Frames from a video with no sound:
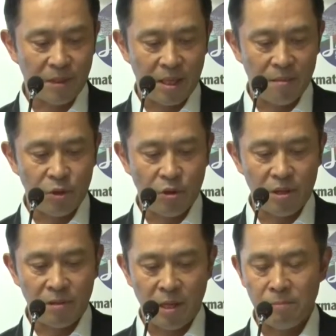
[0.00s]
I'm
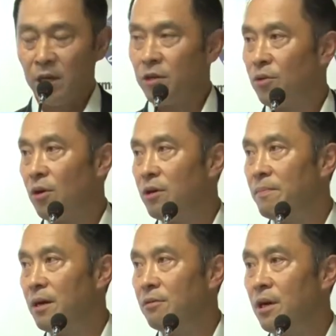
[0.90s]
talking, I'm gonna talk
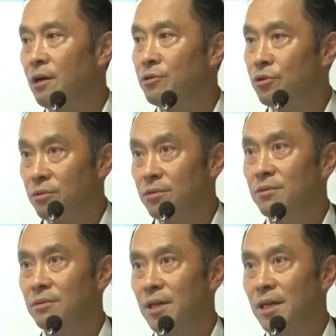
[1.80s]
about
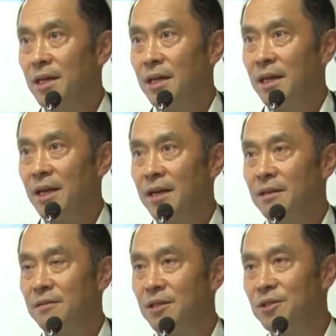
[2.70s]
cultures.
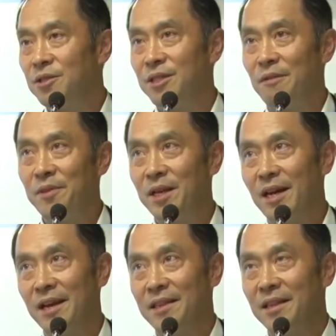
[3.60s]
And this is something
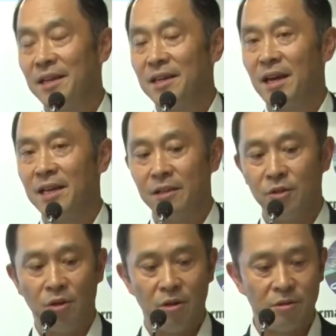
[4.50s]
I think I can
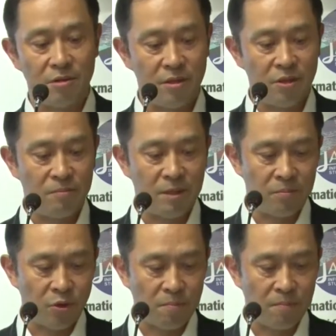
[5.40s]
talk a little bit
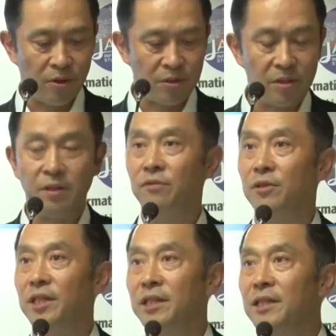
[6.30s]
more
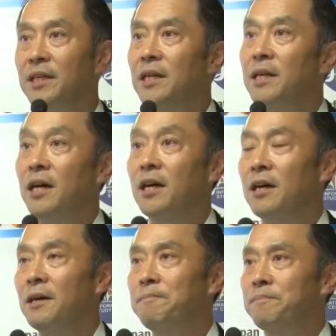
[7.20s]
positively
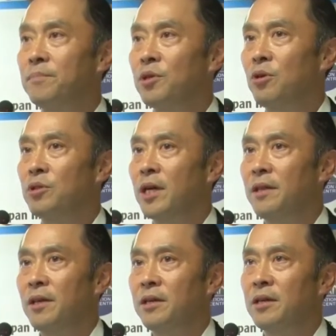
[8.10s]
um, because I
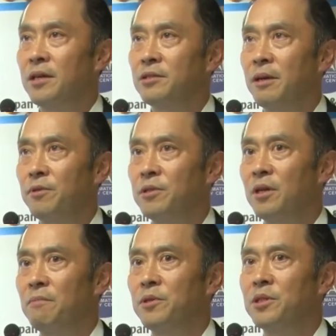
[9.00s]
think uh, Japanese
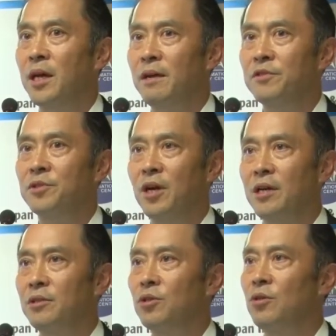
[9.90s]
companies have
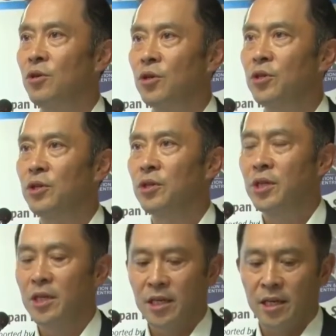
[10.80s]
started to learn
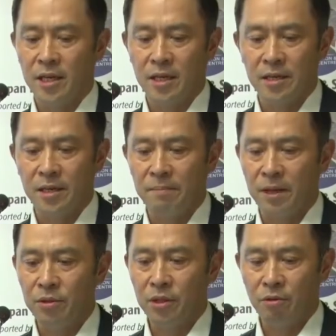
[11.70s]
uh,
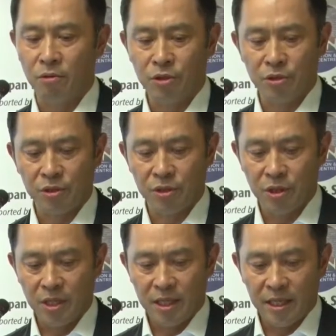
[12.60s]
about the cultures
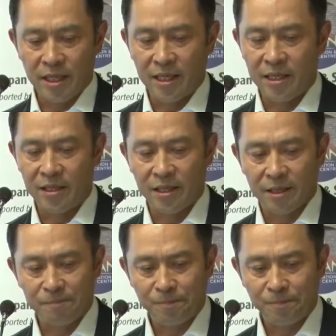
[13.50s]
in India.